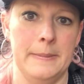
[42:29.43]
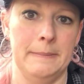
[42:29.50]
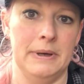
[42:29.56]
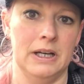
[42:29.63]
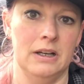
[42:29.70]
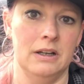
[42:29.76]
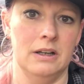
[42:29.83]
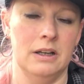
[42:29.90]

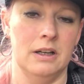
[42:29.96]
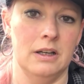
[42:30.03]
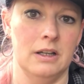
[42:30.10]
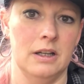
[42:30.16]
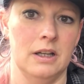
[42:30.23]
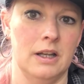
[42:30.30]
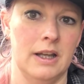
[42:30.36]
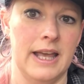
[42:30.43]
But
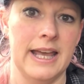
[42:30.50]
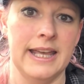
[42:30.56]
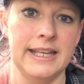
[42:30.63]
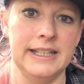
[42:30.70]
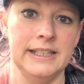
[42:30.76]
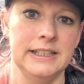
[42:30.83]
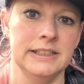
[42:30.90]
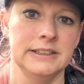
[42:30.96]

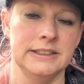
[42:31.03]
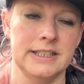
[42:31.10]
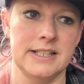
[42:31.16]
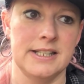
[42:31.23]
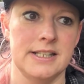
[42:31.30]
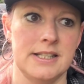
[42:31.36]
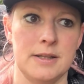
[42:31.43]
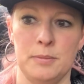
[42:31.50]

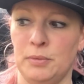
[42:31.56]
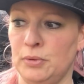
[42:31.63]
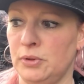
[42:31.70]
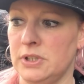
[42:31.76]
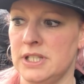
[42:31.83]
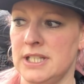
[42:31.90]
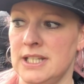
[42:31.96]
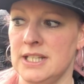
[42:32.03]
this is the
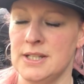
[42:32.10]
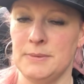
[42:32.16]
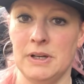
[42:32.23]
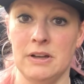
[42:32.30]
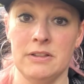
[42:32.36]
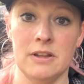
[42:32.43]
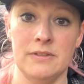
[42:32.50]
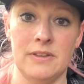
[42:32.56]
prettiest
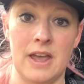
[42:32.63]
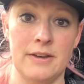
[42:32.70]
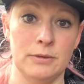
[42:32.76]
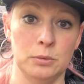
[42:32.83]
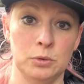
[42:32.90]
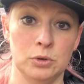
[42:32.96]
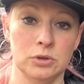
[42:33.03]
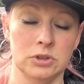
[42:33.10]
path I've
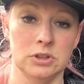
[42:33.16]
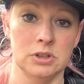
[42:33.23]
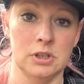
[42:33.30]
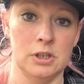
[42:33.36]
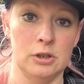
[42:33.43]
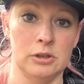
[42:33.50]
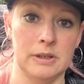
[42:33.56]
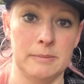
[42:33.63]
ever walked
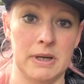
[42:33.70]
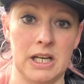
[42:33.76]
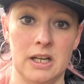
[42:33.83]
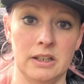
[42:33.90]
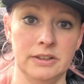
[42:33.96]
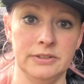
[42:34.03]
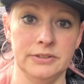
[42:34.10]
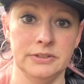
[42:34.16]
along in my
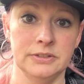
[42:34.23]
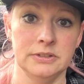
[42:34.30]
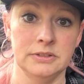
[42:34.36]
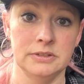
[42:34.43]
life.